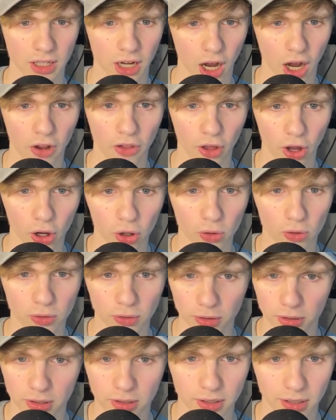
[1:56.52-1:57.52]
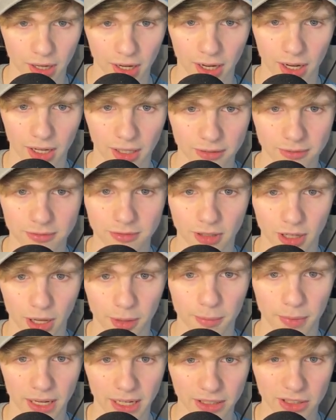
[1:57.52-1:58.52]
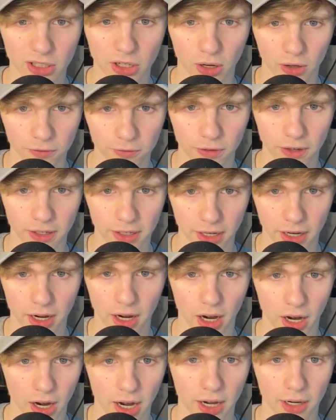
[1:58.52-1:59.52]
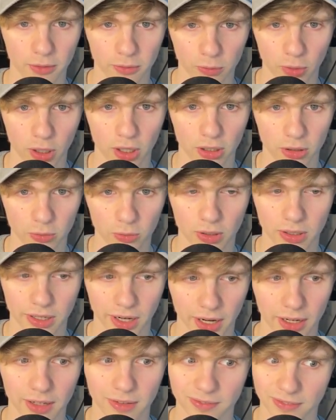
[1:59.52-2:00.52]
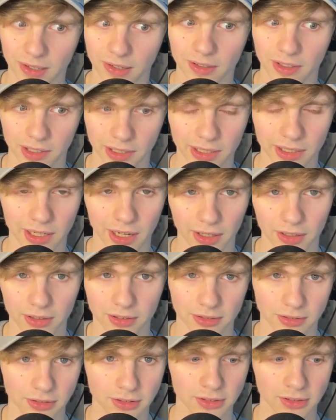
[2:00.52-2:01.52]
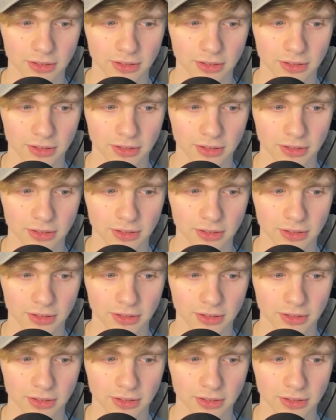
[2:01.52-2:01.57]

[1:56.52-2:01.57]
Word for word: Although, me and the girlfriend here, alright, we're kind of already together.